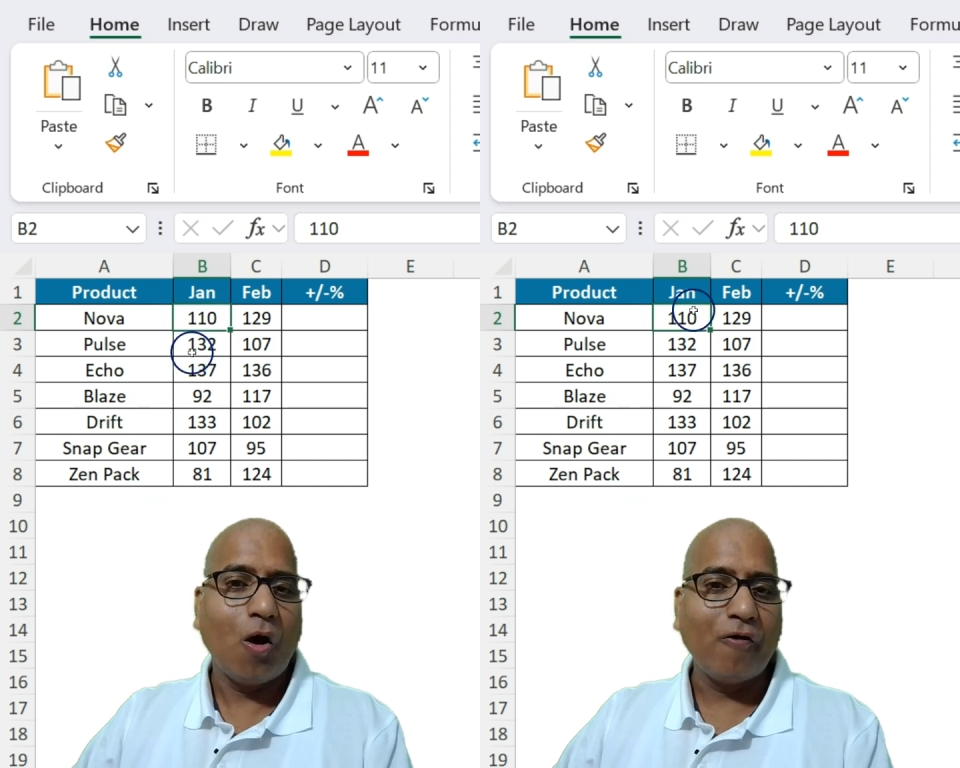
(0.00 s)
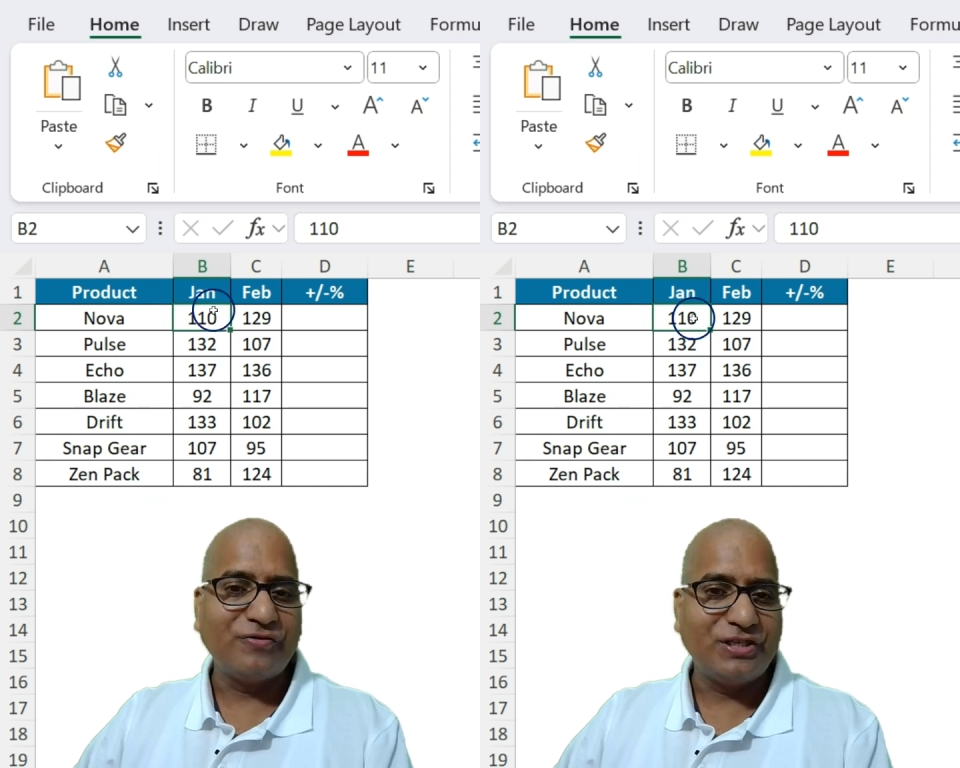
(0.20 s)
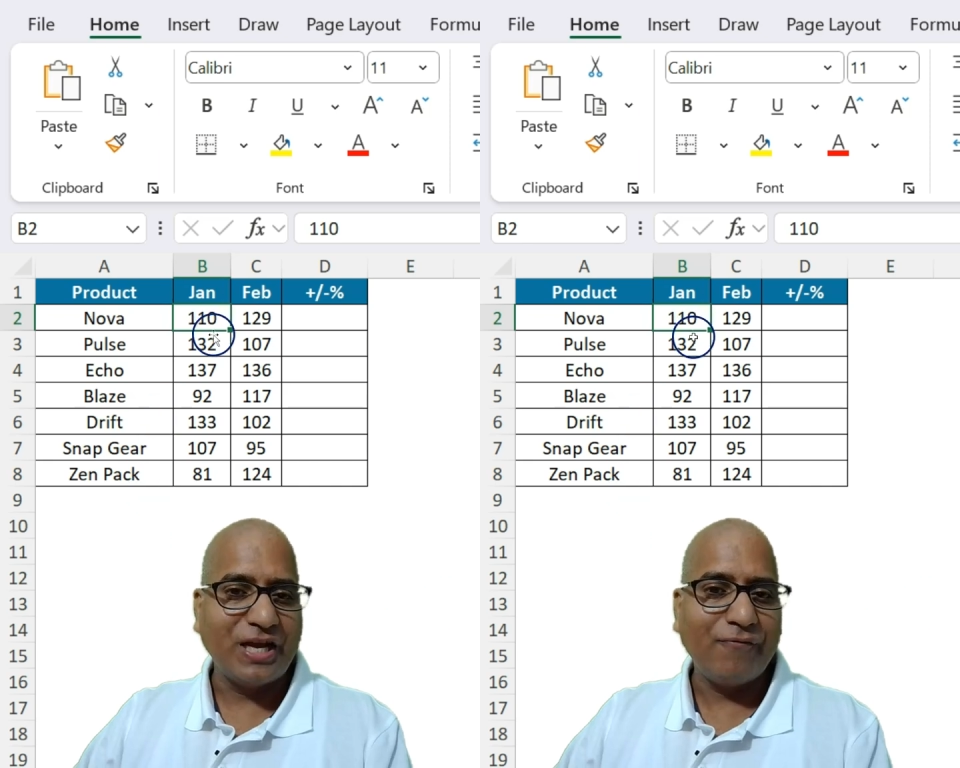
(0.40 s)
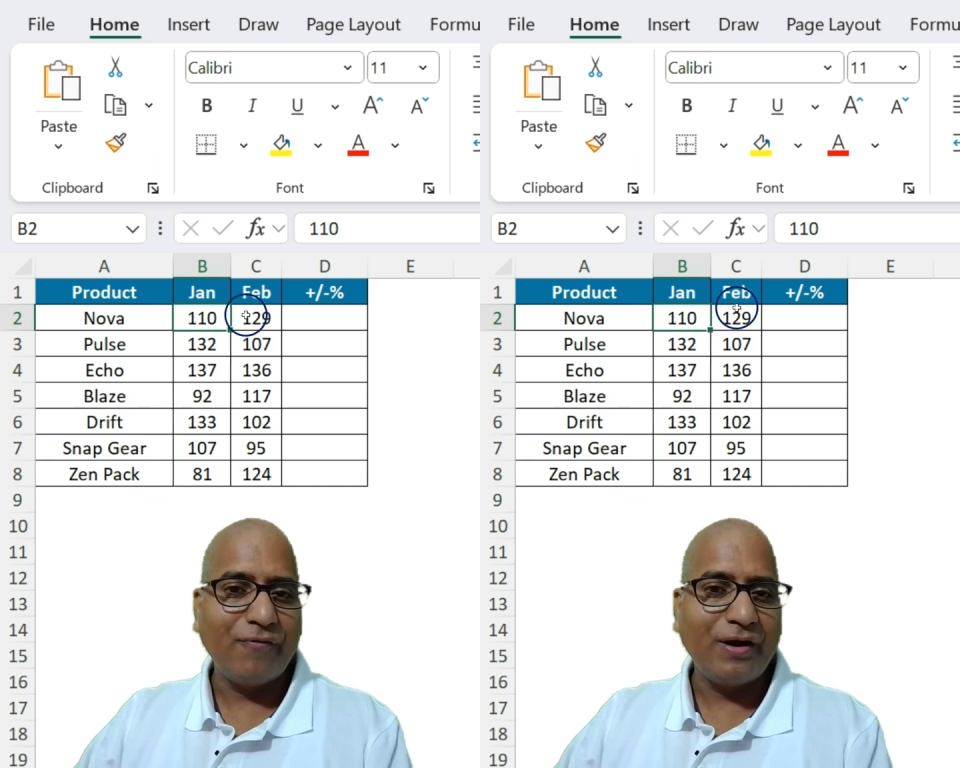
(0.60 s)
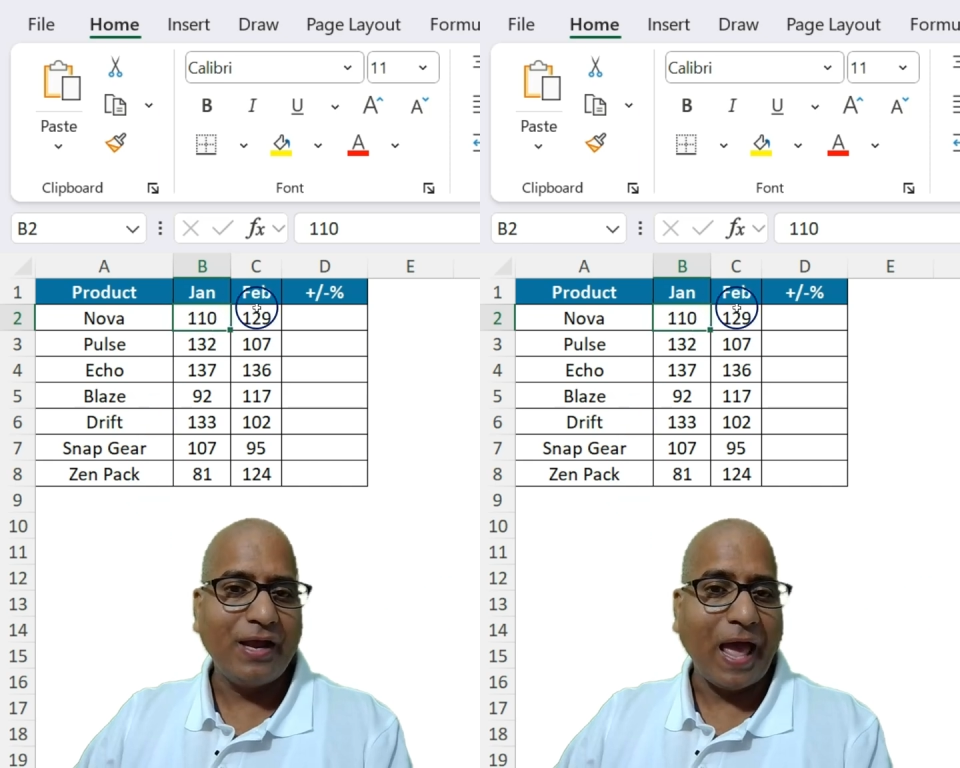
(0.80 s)
of
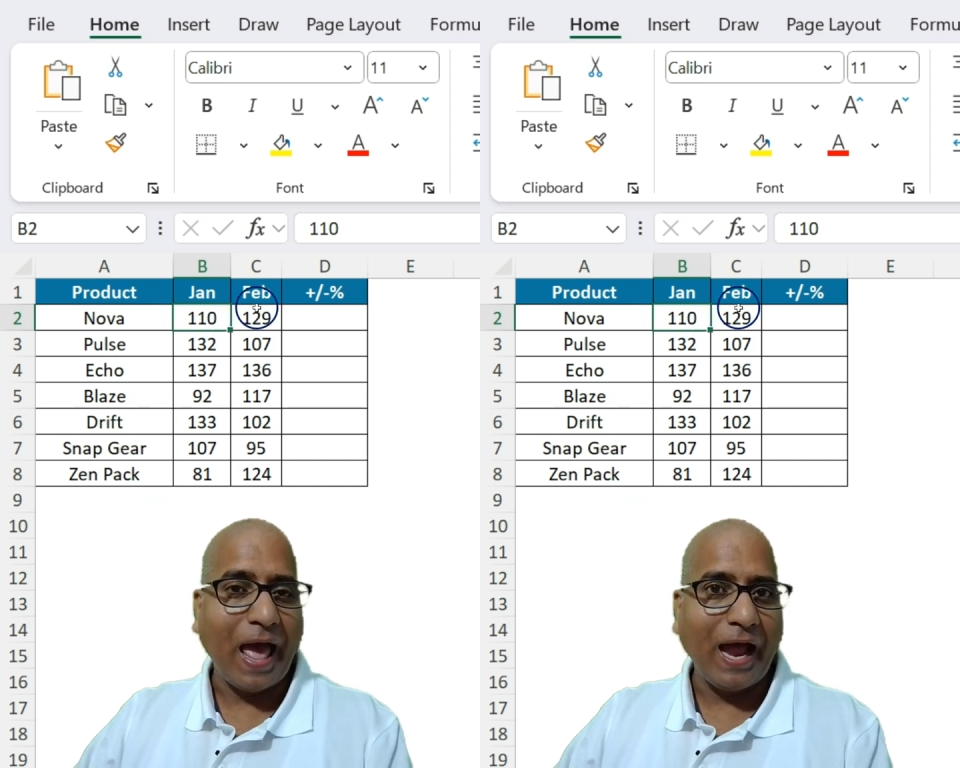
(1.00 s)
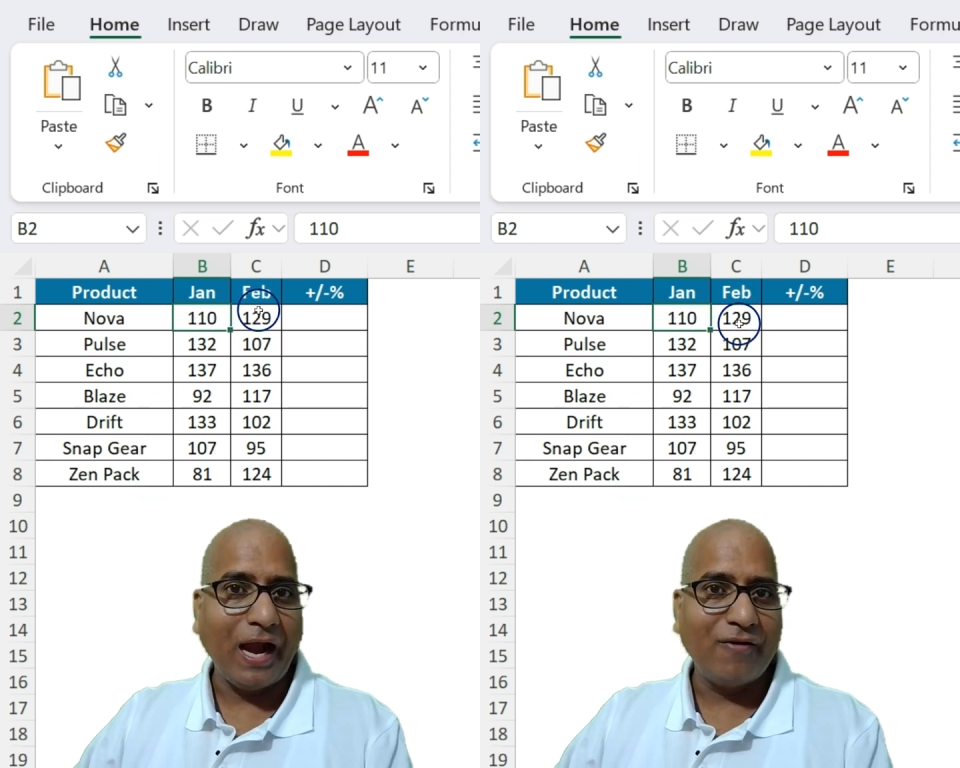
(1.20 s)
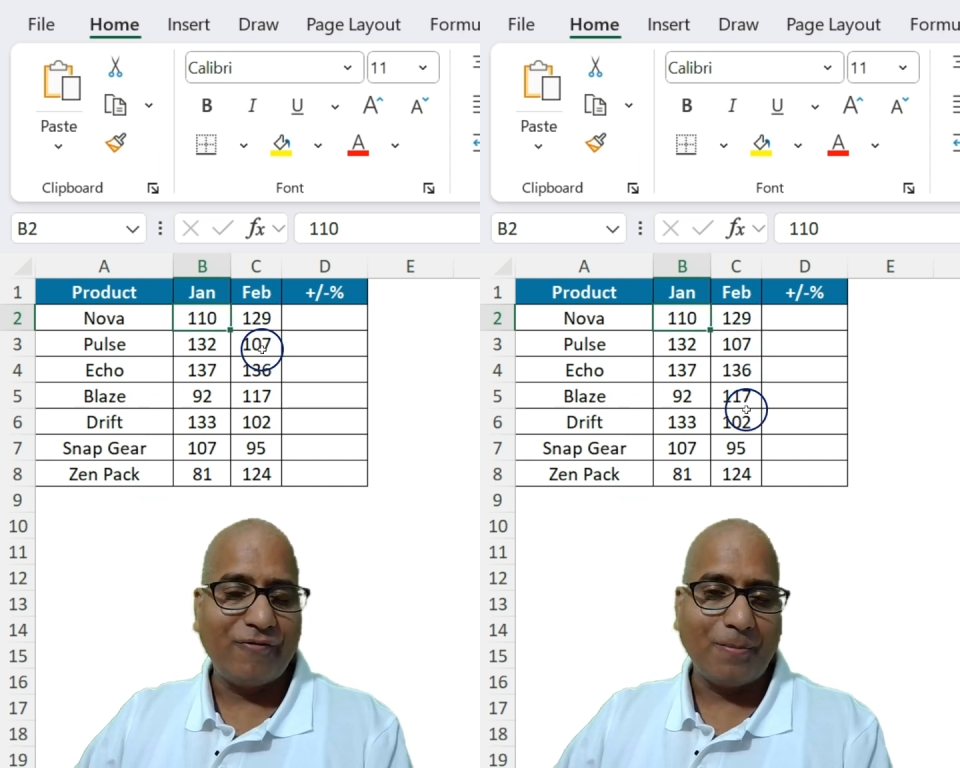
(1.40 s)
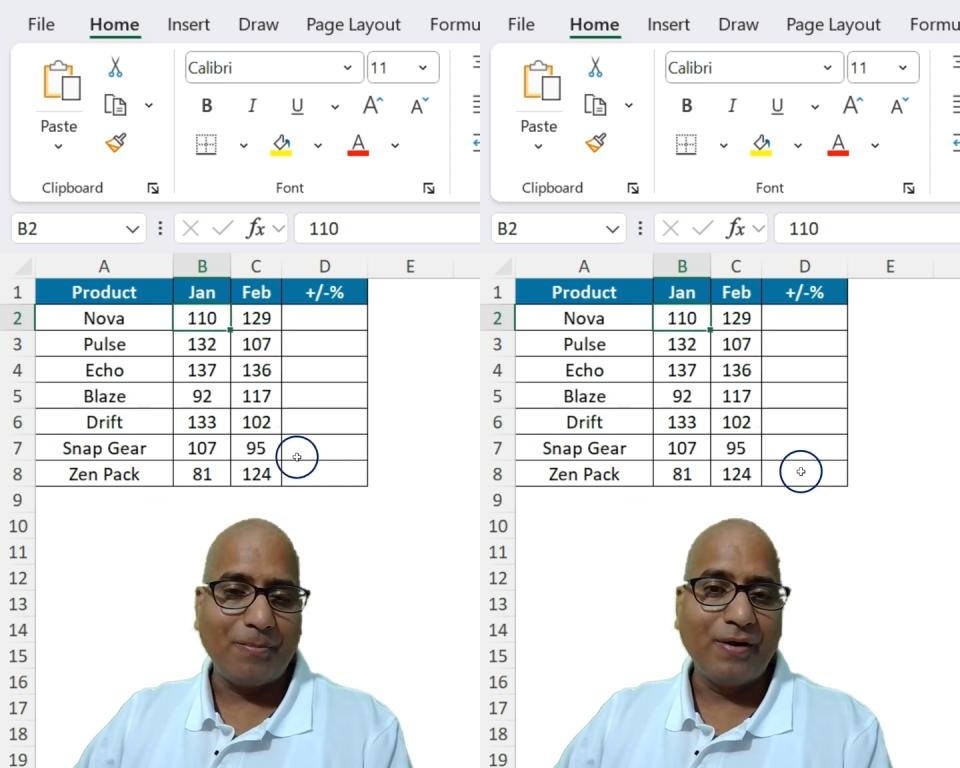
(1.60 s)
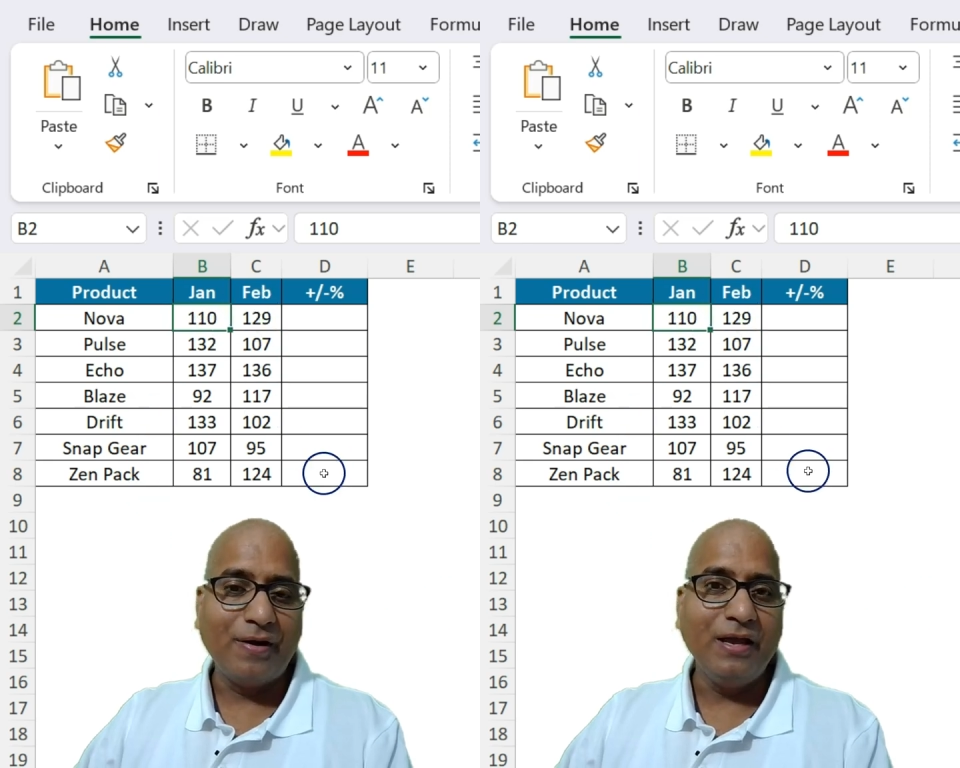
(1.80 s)
January and
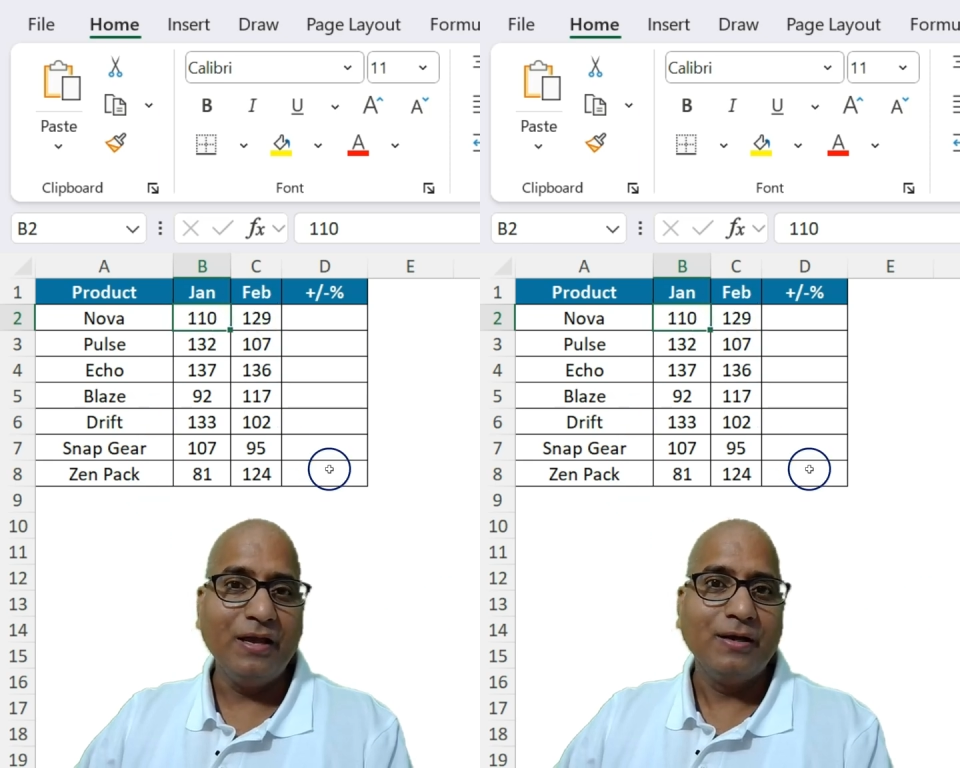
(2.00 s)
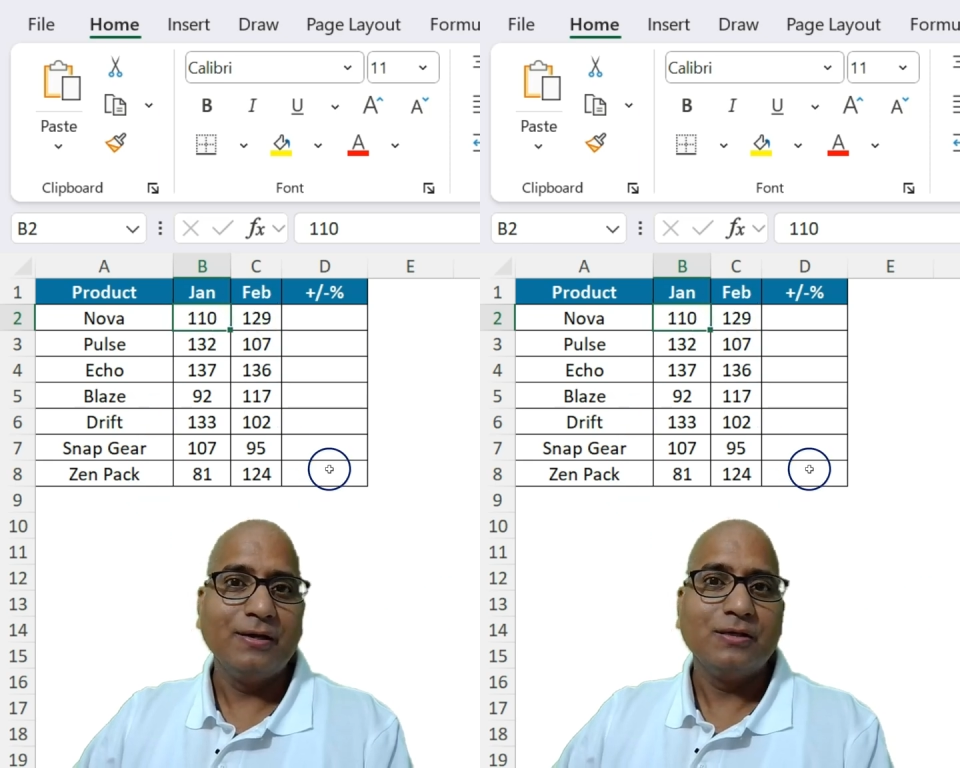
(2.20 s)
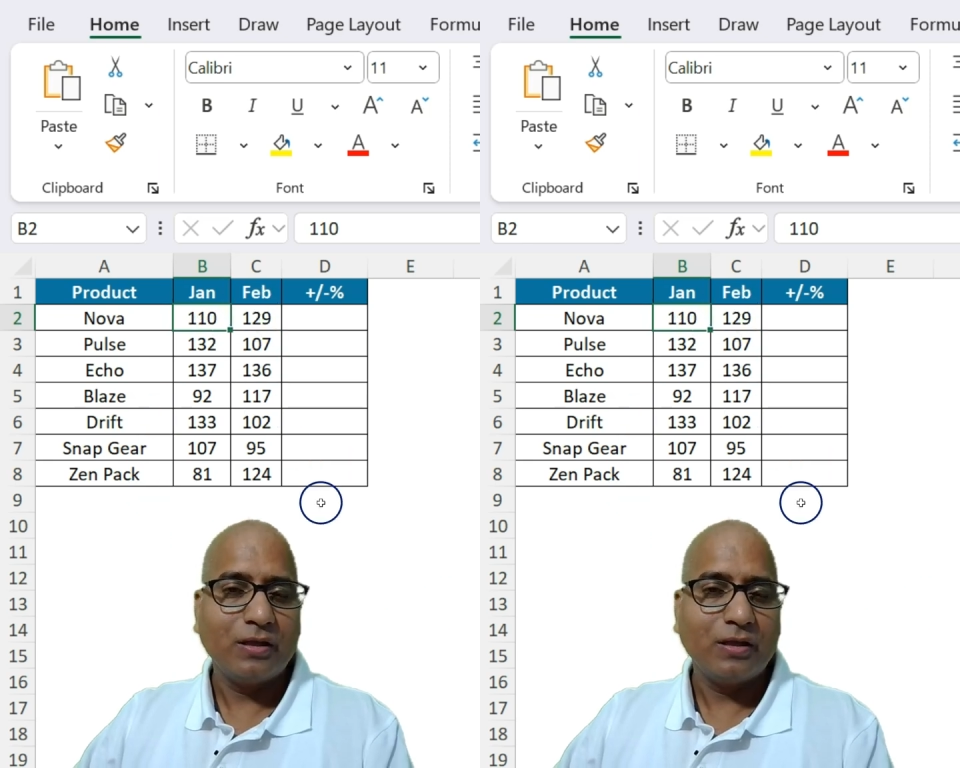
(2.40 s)
February.